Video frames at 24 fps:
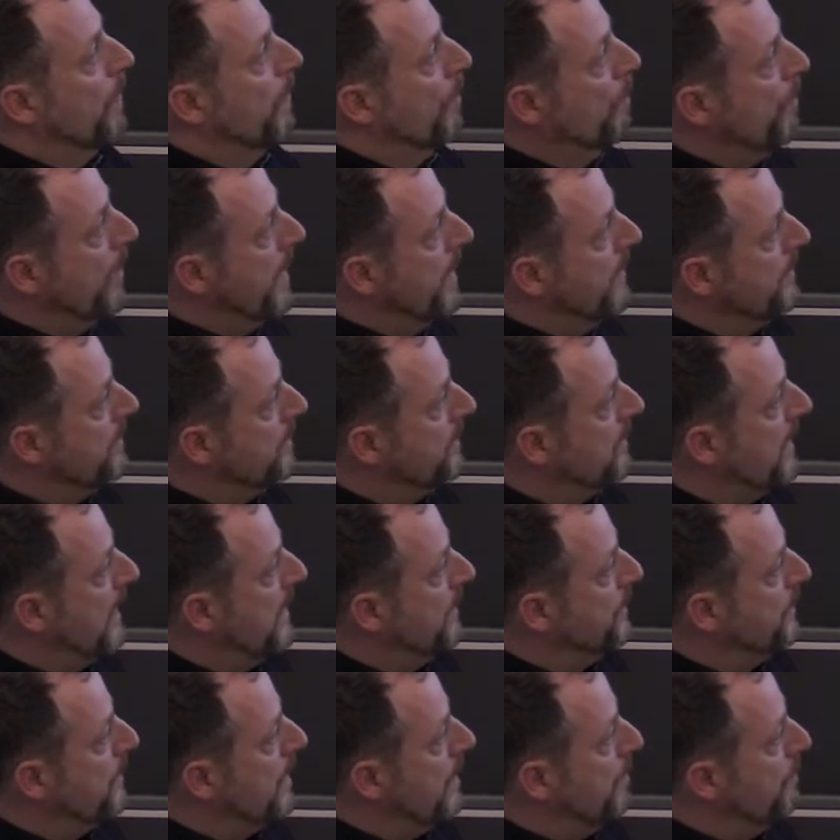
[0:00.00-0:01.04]
The way it's
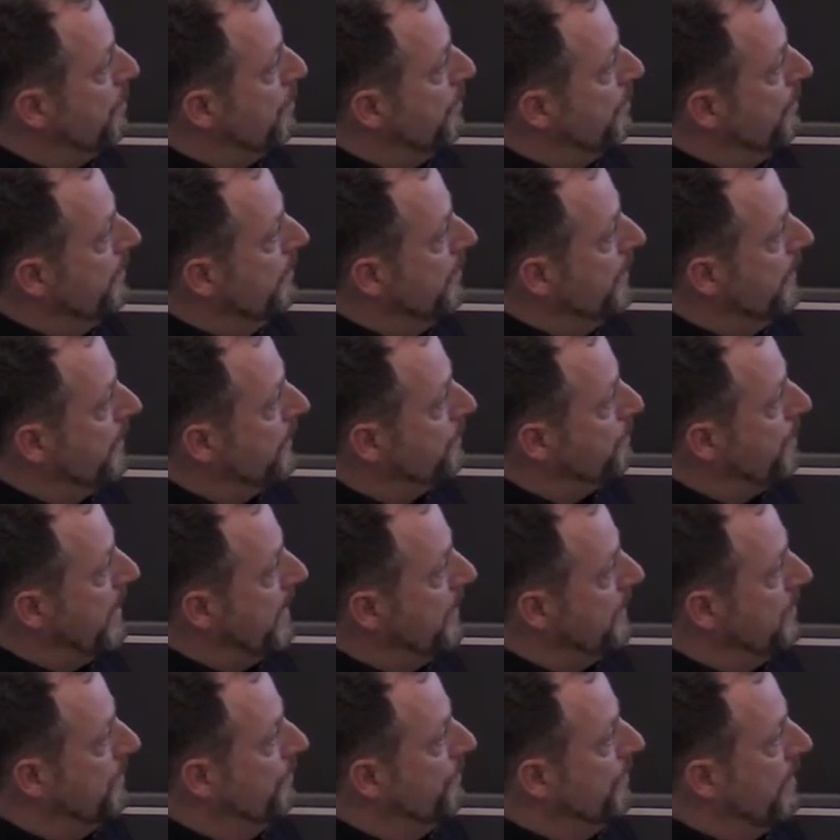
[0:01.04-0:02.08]
set up, the
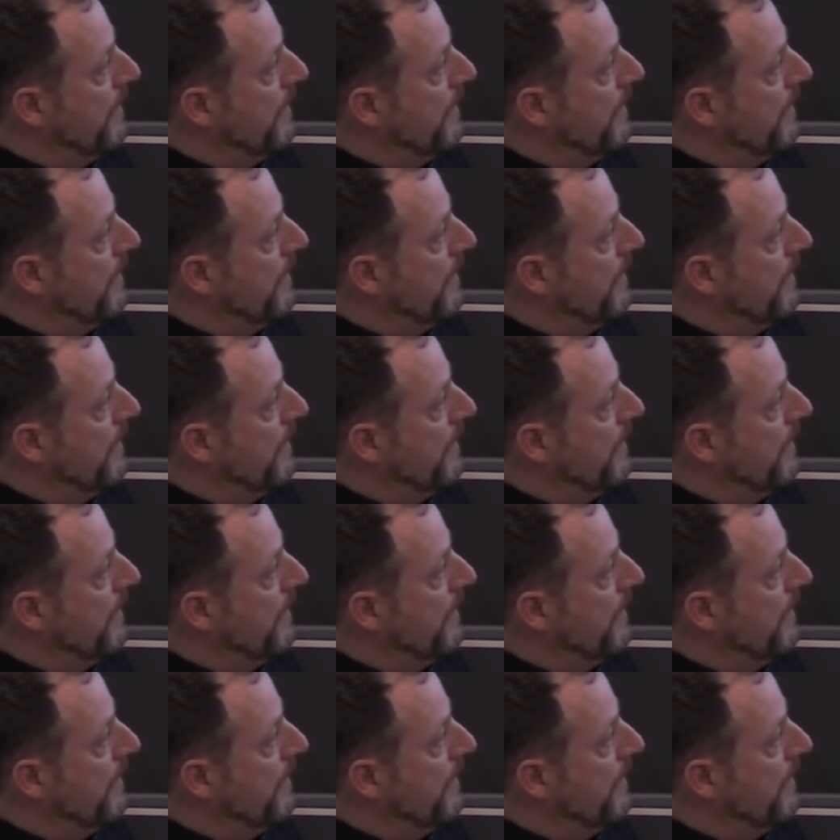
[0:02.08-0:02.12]
expected